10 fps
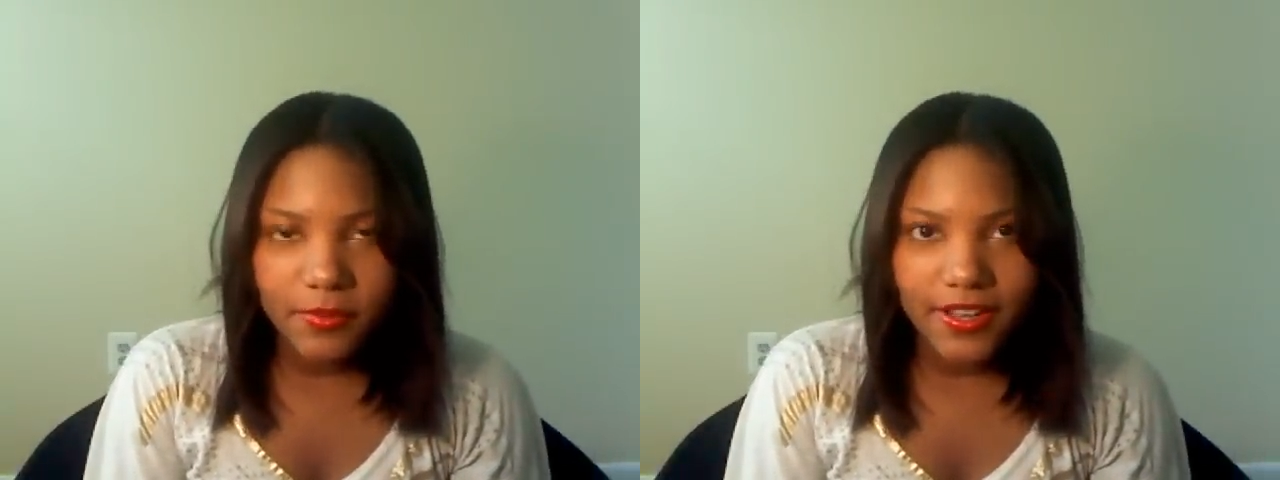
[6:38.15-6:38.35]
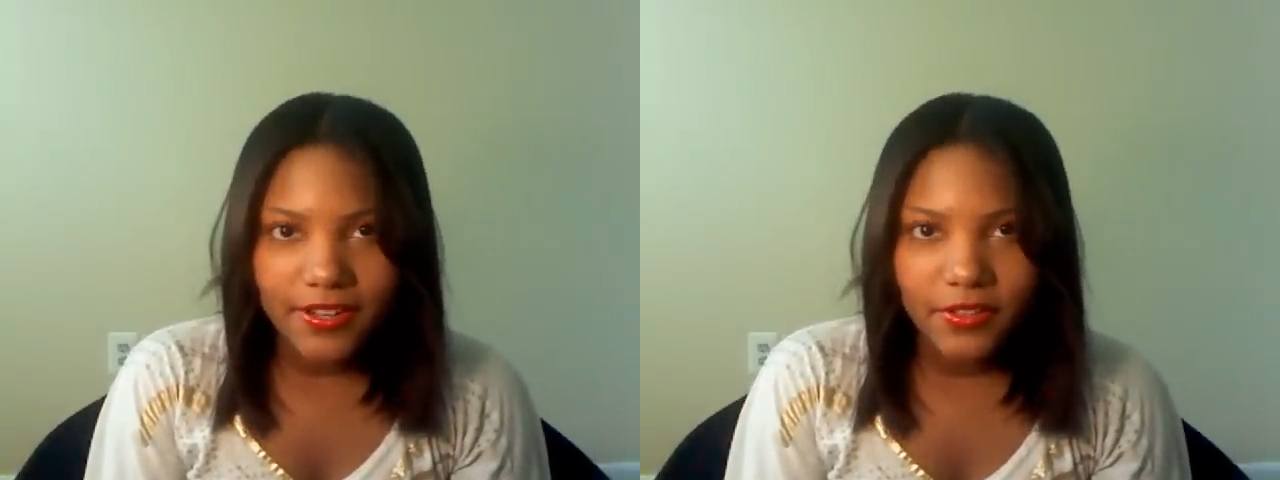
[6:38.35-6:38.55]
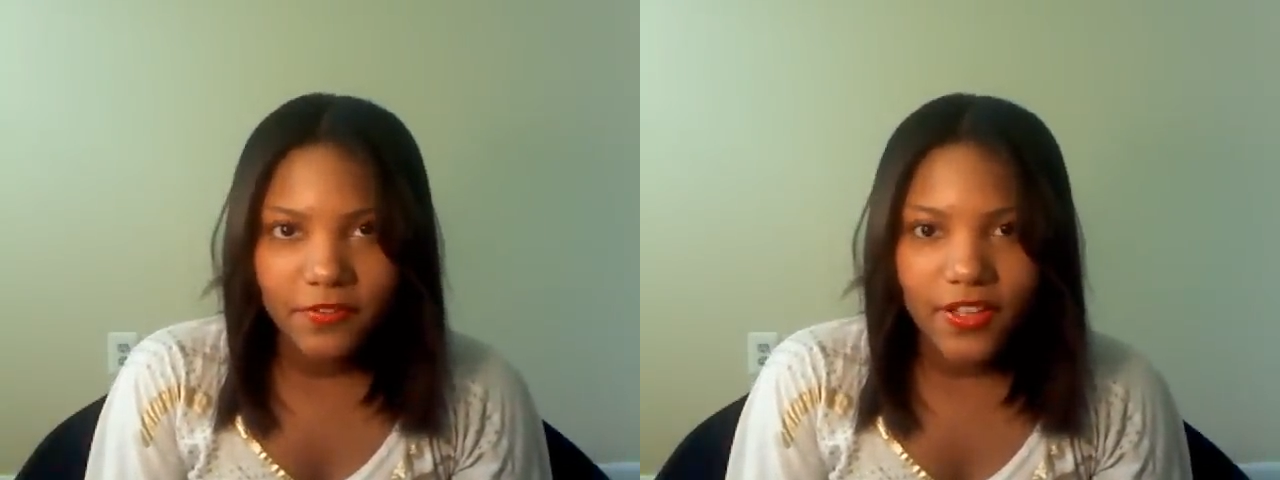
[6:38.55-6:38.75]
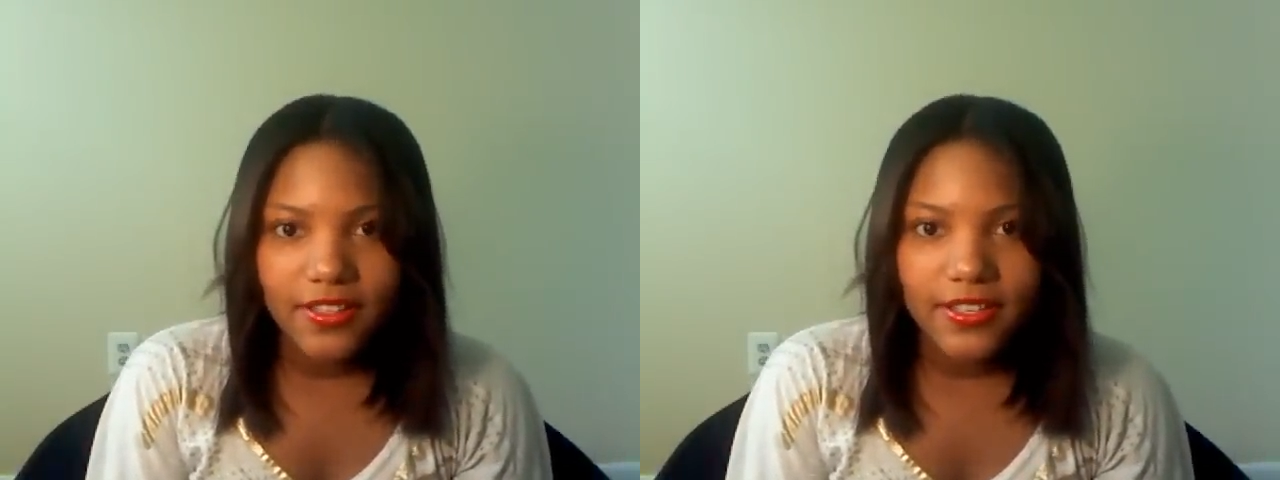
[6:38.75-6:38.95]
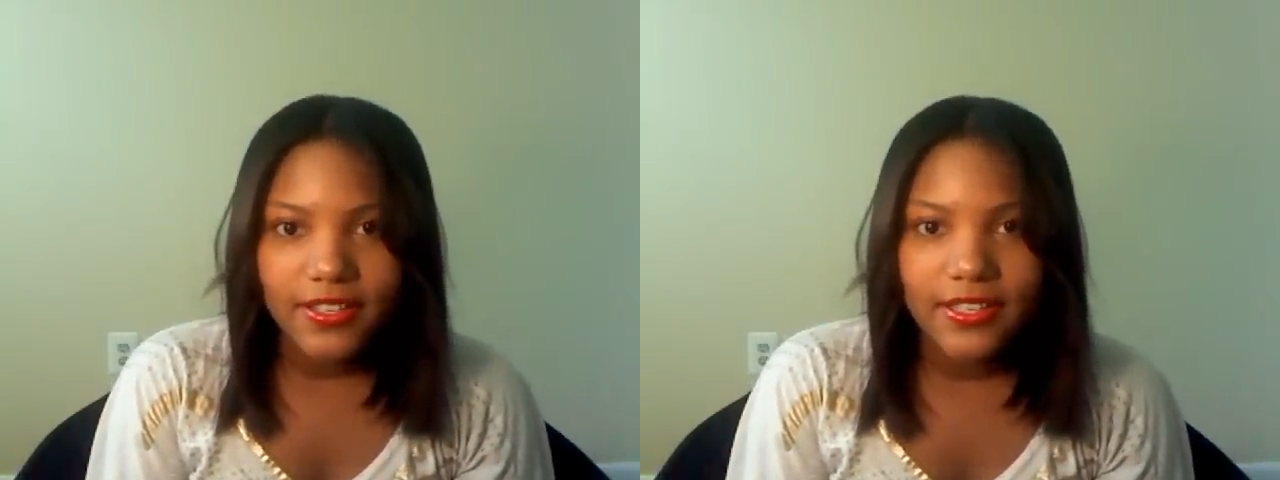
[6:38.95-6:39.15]
product on
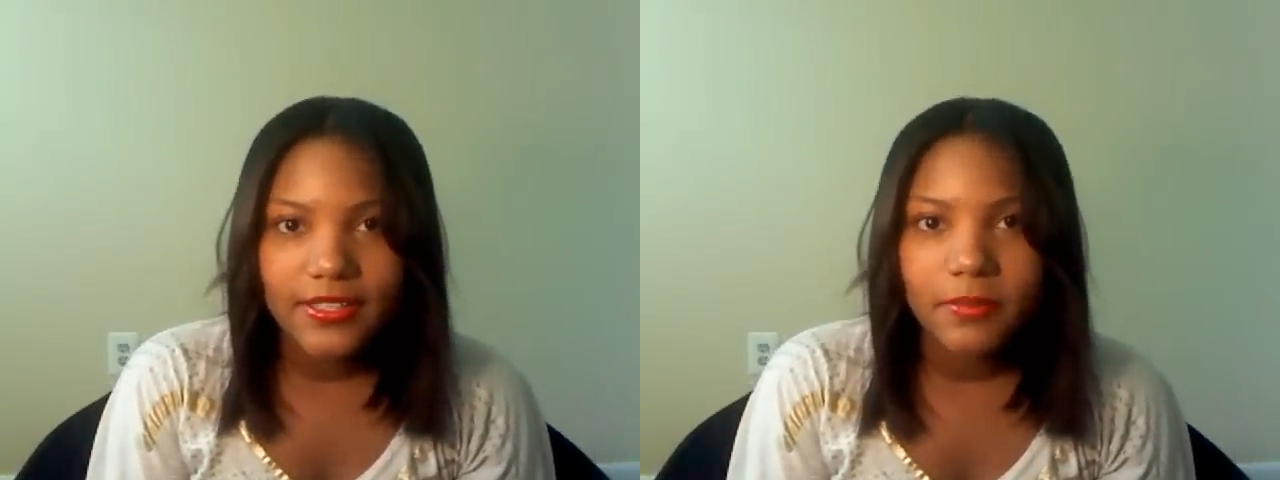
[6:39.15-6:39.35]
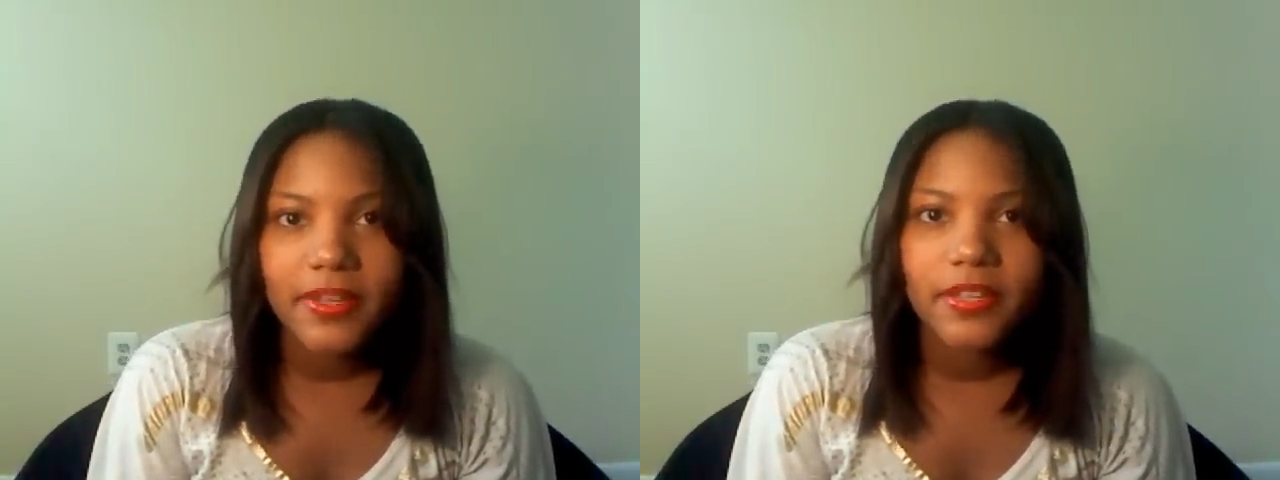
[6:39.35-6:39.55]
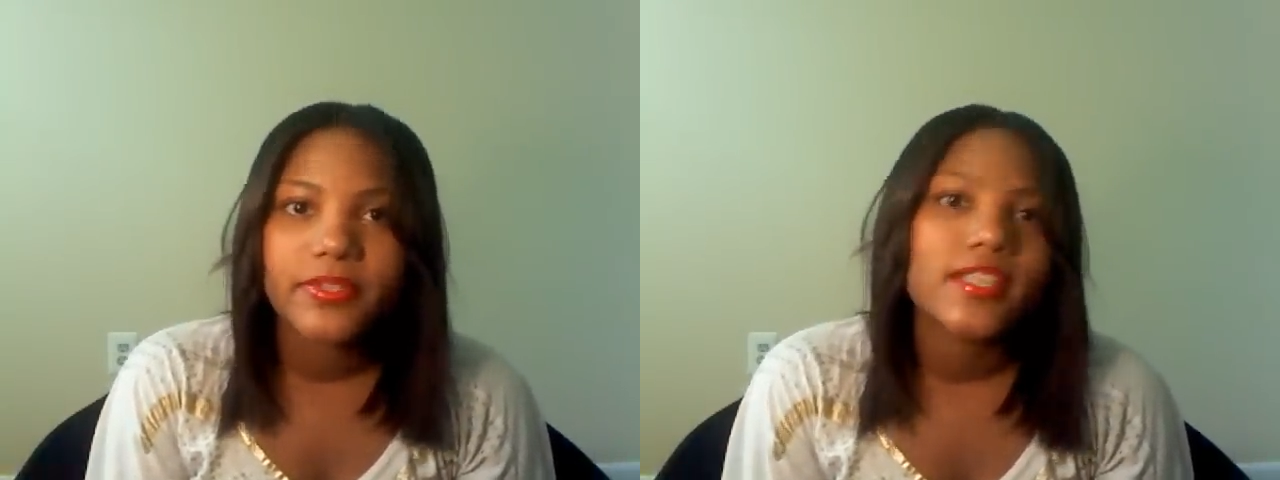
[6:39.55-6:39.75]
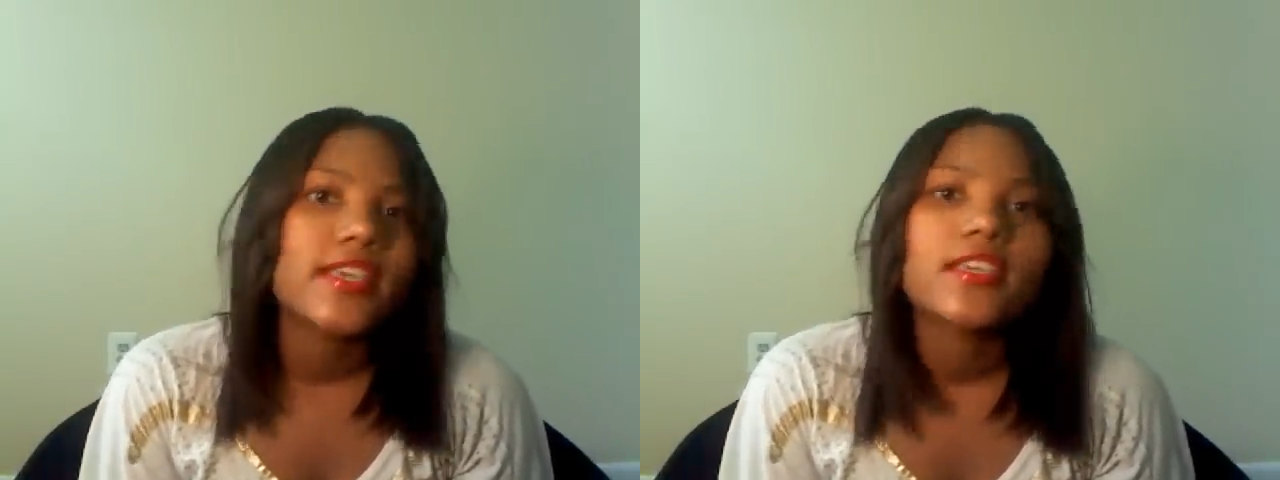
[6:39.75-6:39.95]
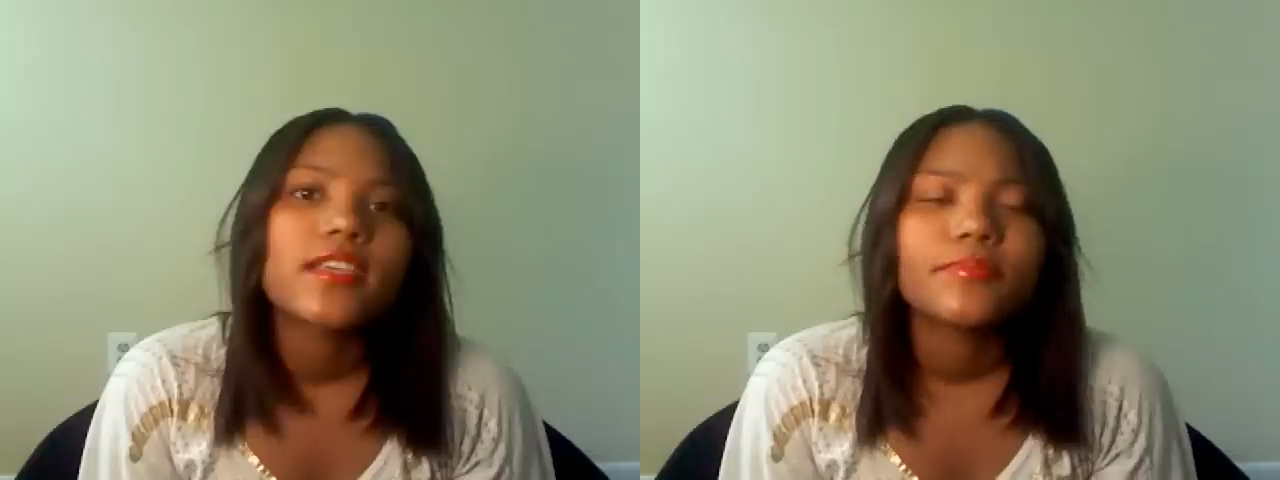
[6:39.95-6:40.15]
Folica, and somebody was
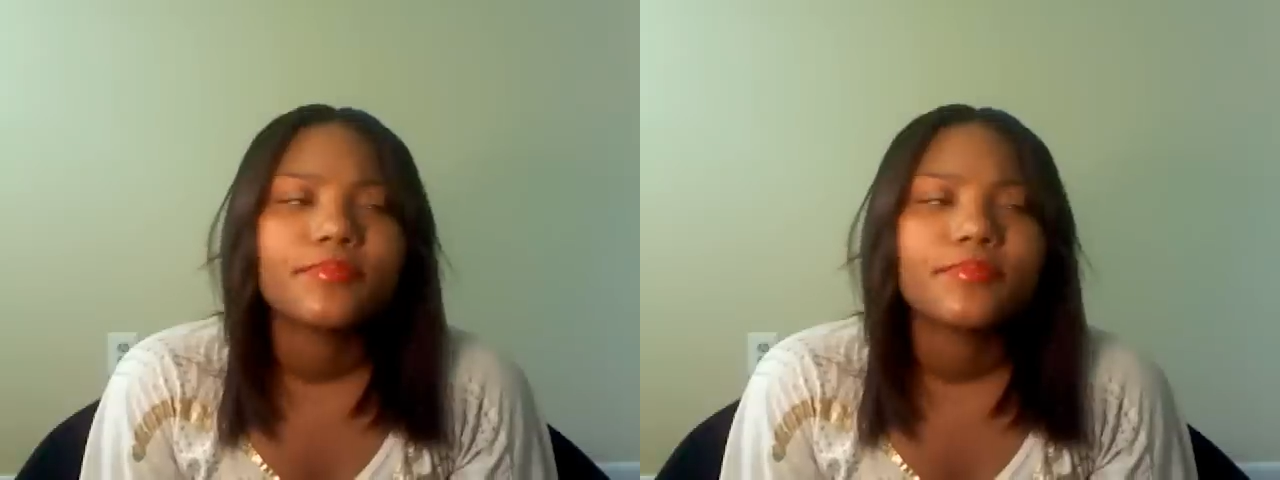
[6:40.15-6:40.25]
like,